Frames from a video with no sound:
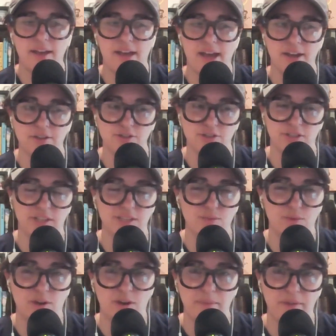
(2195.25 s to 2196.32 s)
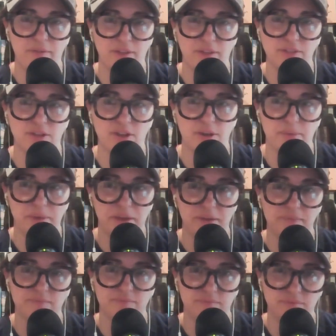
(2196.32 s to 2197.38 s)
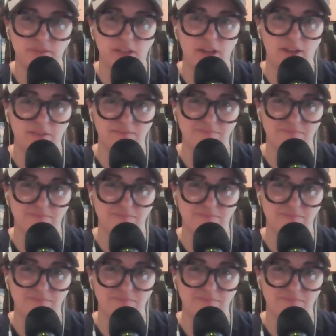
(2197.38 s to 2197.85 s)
actually, that's what all my friends call me. Yeah.